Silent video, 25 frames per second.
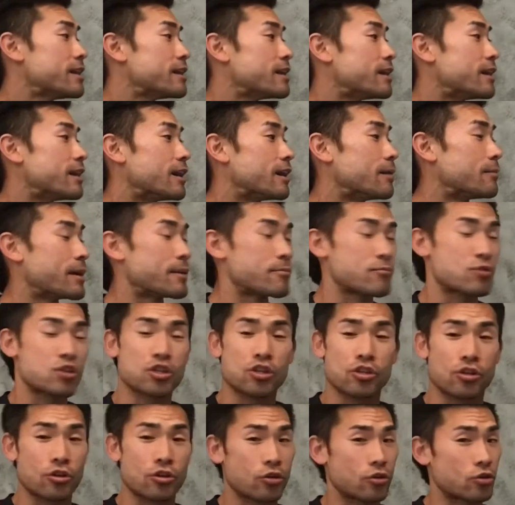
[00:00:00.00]
I'm
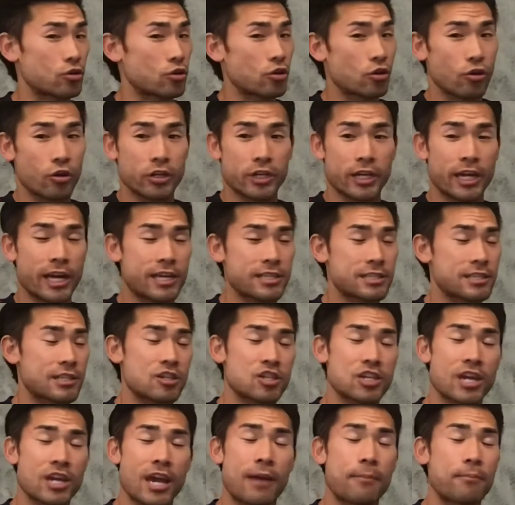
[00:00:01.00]
sure New York has the
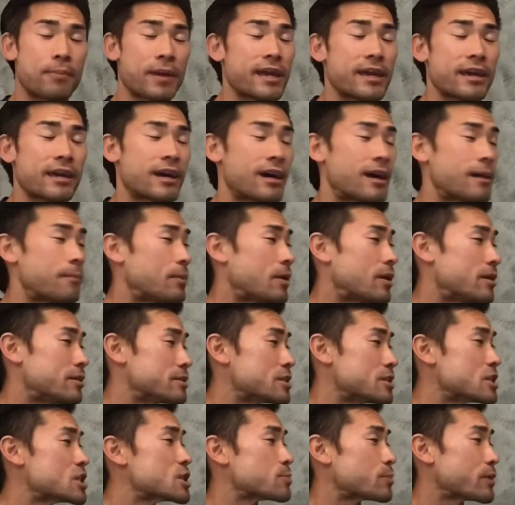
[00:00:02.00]
Champagne Cup on
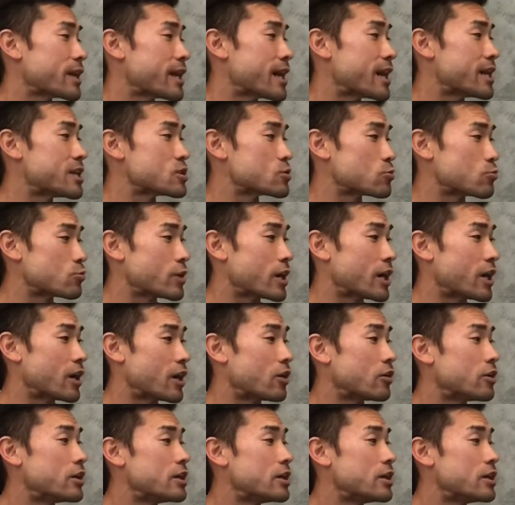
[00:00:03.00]
display as well.